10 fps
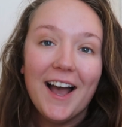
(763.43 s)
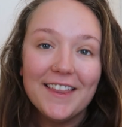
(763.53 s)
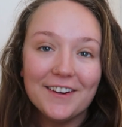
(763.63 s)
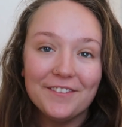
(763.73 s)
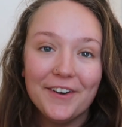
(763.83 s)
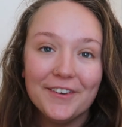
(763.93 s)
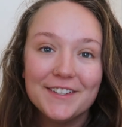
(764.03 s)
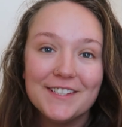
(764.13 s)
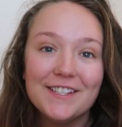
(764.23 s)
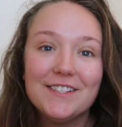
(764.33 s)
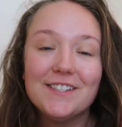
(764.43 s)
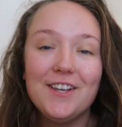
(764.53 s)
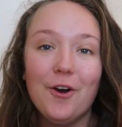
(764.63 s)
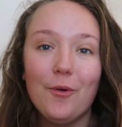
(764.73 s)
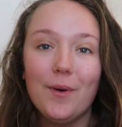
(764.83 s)
Hi there folks,
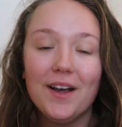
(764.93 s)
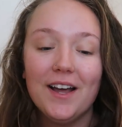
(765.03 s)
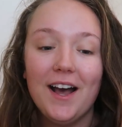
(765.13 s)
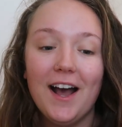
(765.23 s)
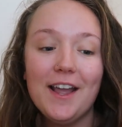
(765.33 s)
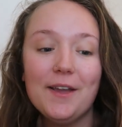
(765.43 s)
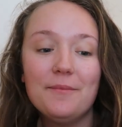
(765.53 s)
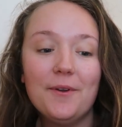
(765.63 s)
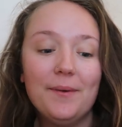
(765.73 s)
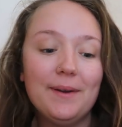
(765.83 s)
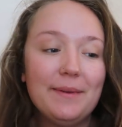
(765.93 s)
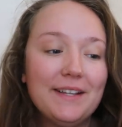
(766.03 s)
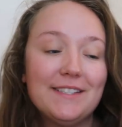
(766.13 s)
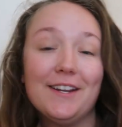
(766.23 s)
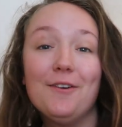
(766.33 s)
so I am going to
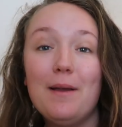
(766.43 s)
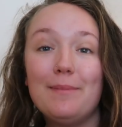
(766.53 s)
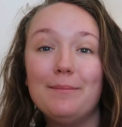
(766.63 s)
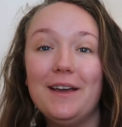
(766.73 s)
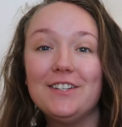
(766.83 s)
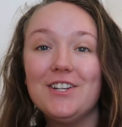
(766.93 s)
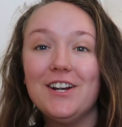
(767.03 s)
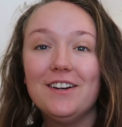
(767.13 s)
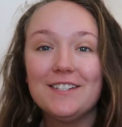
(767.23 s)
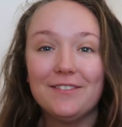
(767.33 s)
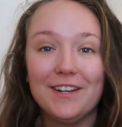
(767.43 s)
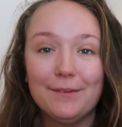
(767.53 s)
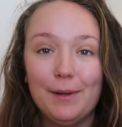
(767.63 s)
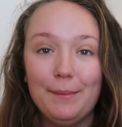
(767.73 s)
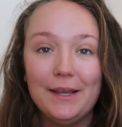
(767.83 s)
be sitting on my beanbag chair because I'm
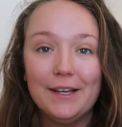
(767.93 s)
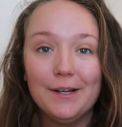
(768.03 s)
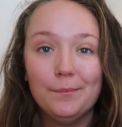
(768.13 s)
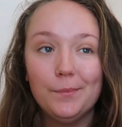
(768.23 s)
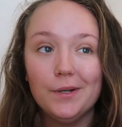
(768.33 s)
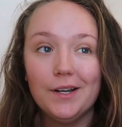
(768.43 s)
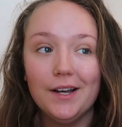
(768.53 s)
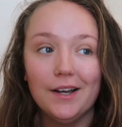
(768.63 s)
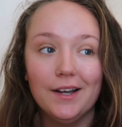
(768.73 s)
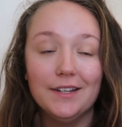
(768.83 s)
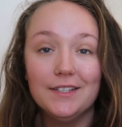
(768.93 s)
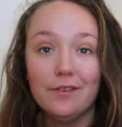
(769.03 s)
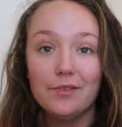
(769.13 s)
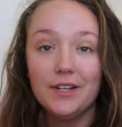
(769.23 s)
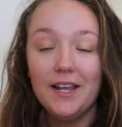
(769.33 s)
getting my makeup uh,
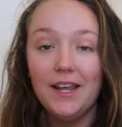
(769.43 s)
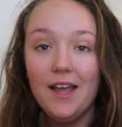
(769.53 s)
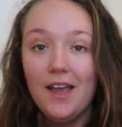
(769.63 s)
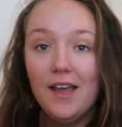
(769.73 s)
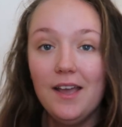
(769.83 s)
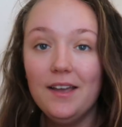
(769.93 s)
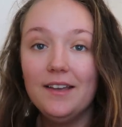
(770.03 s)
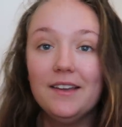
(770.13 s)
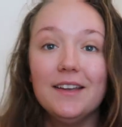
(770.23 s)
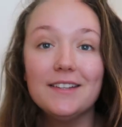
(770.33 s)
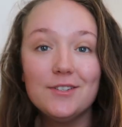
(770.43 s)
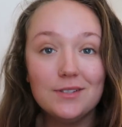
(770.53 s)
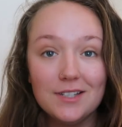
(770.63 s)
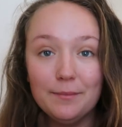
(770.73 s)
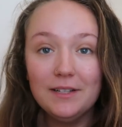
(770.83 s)
done for the day. So
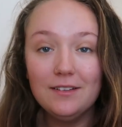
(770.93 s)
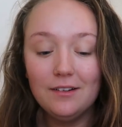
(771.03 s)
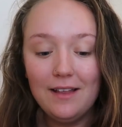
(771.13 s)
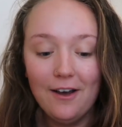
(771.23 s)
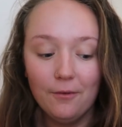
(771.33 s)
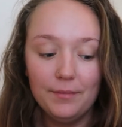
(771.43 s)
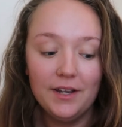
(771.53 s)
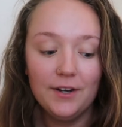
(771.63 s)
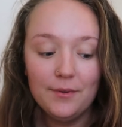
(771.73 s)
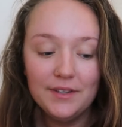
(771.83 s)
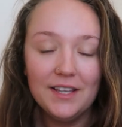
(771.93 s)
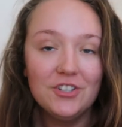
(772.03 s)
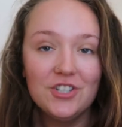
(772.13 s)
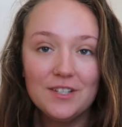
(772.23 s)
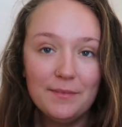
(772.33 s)
it's gonna be a little loud, but you know what?
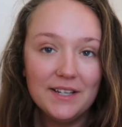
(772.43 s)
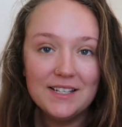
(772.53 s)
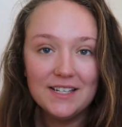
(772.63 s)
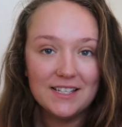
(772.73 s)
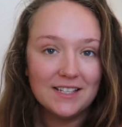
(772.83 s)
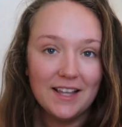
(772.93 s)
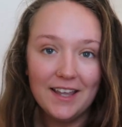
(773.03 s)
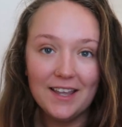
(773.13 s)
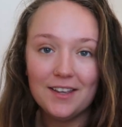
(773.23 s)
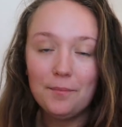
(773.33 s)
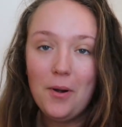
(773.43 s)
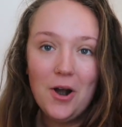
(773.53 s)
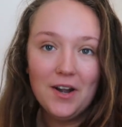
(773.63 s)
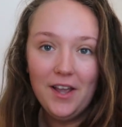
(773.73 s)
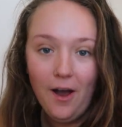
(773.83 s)
That just means it's like
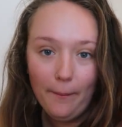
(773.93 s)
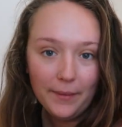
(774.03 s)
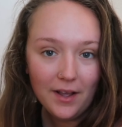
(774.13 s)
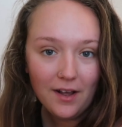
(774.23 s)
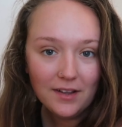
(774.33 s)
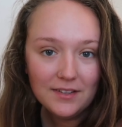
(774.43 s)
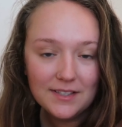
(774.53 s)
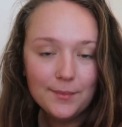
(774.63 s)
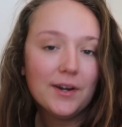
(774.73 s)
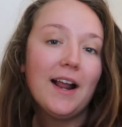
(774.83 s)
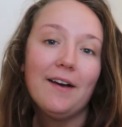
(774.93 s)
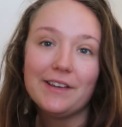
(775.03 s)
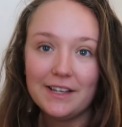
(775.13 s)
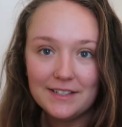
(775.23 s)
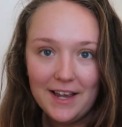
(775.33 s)
party ambiance and we're gonna have
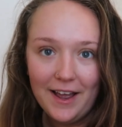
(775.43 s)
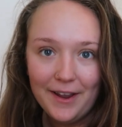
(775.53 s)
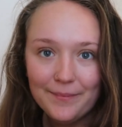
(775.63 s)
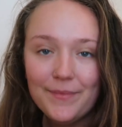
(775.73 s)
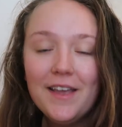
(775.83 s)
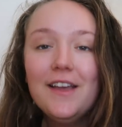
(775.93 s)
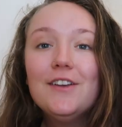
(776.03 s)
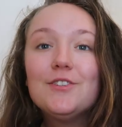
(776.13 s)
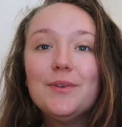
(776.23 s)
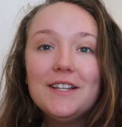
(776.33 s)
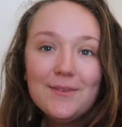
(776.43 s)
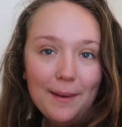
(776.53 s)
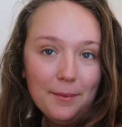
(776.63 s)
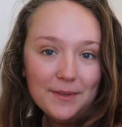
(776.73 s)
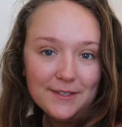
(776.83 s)
a good time. So I need to
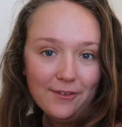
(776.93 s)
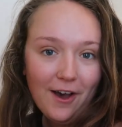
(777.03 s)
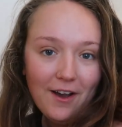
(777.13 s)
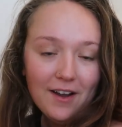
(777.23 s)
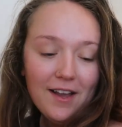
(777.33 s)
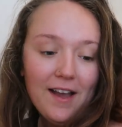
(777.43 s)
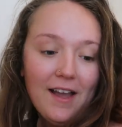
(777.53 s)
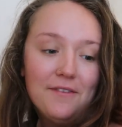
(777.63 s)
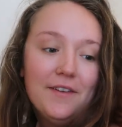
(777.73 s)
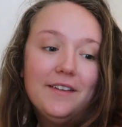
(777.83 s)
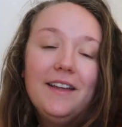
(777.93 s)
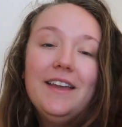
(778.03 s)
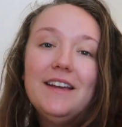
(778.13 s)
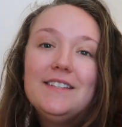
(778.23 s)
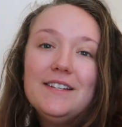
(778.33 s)
wrap up this vlog. I feel
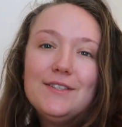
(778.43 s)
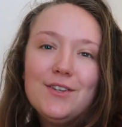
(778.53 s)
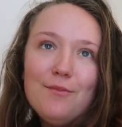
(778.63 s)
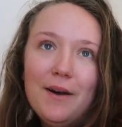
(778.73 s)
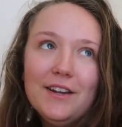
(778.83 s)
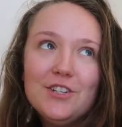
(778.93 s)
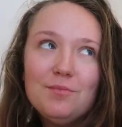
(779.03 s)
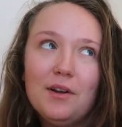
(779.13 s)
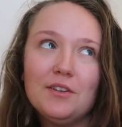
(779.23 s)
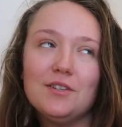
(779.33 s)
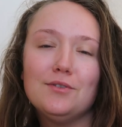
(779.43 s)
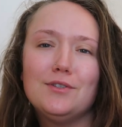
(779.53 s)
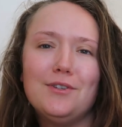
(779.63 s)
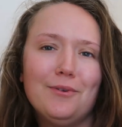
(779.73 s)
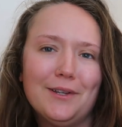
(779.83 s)
like I did so much, but also
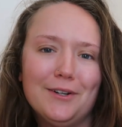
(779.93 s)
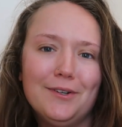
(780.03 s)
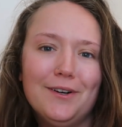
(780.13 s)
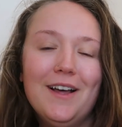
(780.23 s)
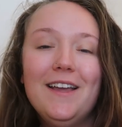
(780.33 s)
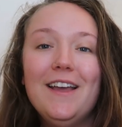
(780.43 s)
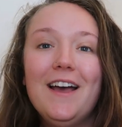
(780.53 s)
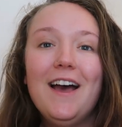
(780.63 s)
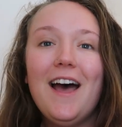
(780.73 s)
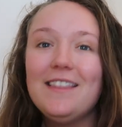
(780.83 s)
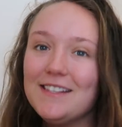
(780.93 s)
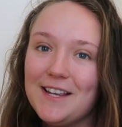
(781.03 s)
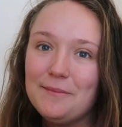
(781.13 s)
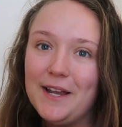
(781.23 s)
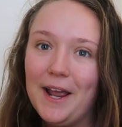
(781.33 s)
so little at the
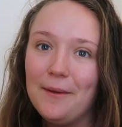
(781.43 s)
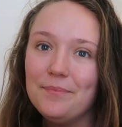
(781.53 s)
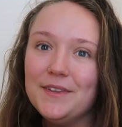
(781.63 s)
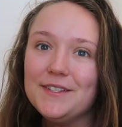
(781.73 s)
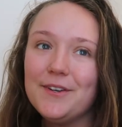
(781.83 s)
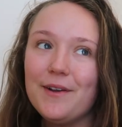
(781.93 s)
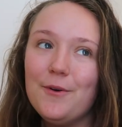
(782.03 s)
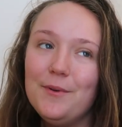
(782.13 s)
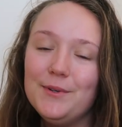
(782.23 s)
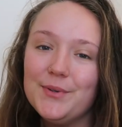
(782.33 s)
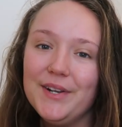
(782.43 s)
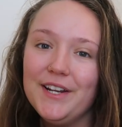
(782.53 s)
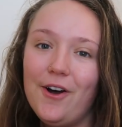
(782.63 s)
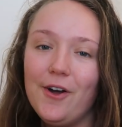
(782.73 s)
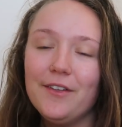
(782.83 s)
same time. So I hope you
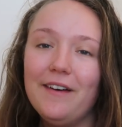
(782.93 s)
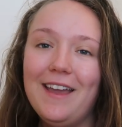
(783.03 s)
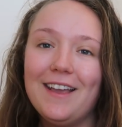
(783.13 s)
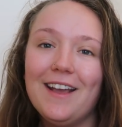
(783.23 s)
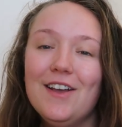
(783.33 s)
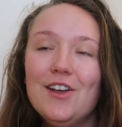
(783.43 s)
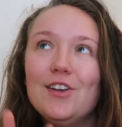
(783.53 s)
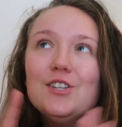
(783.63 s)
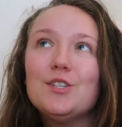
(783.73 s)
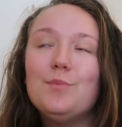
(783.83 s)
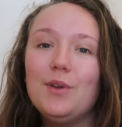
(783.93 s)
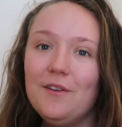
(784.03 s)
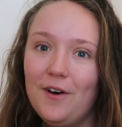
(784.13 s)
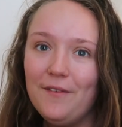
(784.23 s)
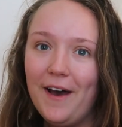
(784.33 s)
enjoyed all the like spooky fall